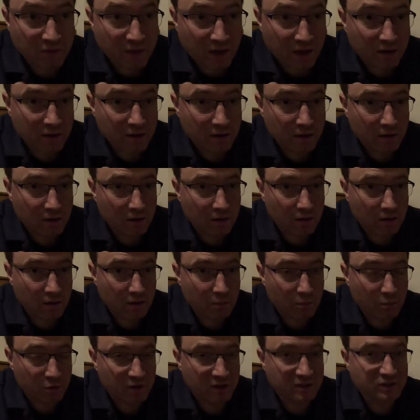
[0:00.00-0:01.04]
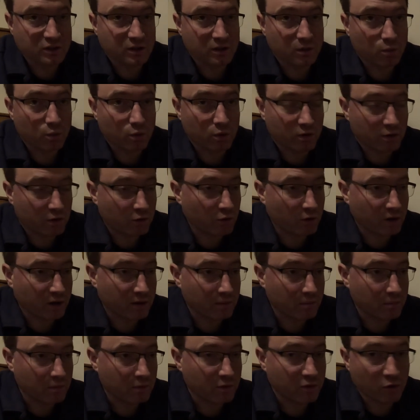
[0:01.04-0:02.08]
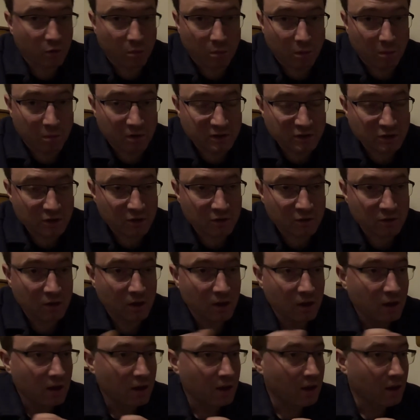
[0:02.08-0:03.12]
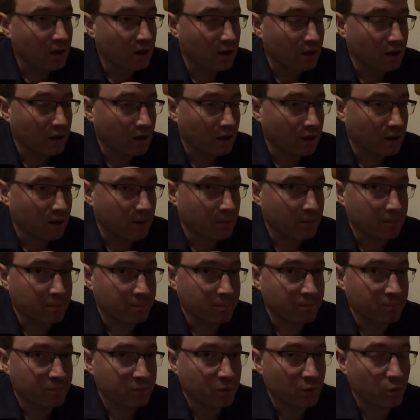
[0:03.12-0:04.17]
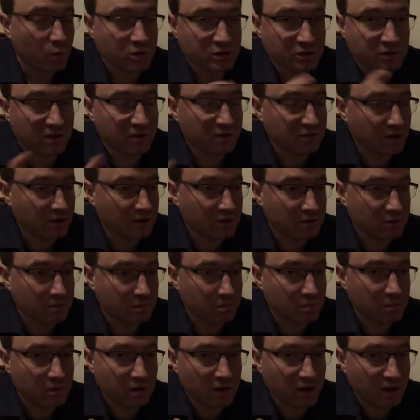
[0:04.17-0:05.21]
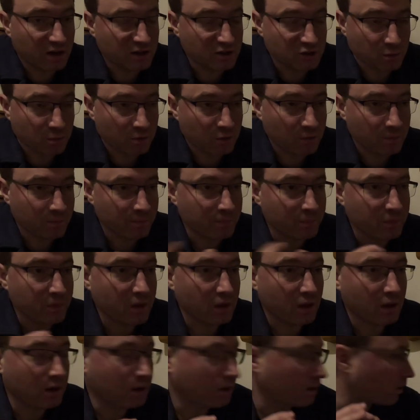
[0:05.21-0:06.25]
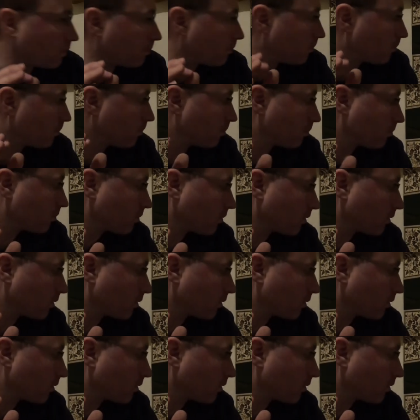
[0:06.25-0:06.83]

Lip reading: that potentially would create thermal bridges, which they say is negligible. And